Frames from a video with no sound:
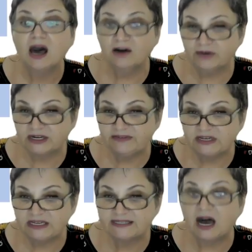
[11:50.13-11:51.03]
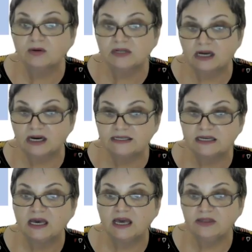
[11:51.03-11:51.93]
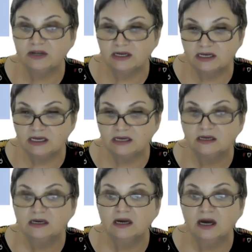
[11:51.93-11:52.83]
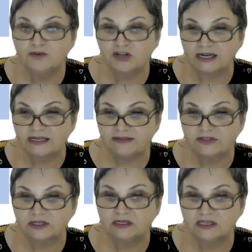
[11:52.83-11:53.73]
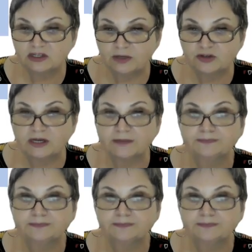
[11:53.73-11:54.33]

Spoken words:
of activities outlined in the learning objectives description.